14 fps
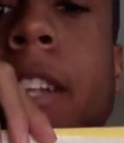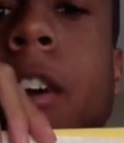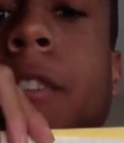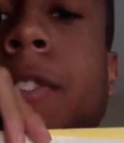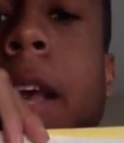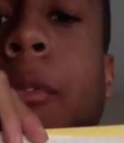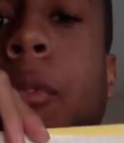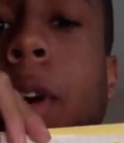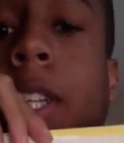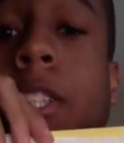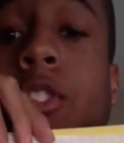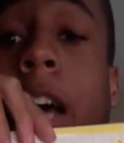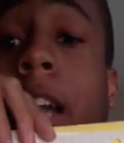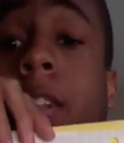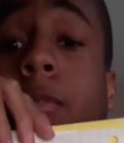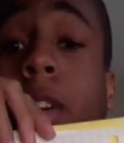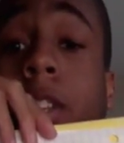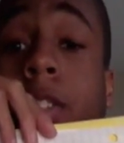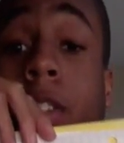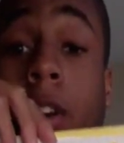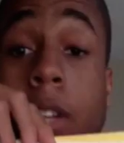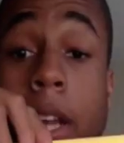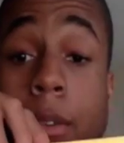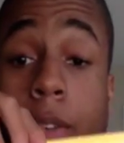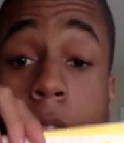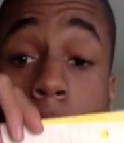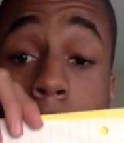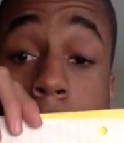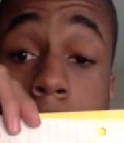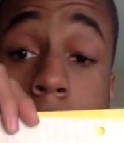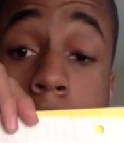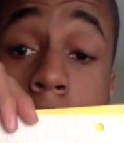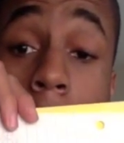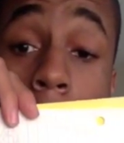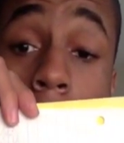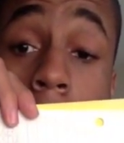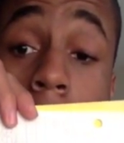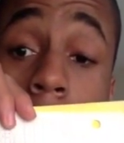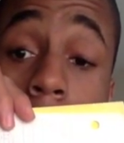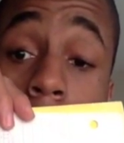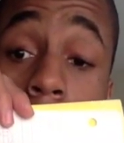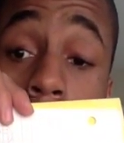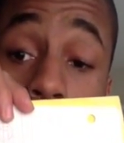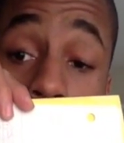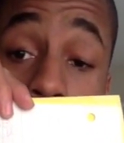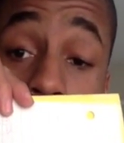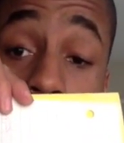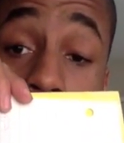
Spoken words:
or if they want to try to run zone, I really would not want them to. That would kind of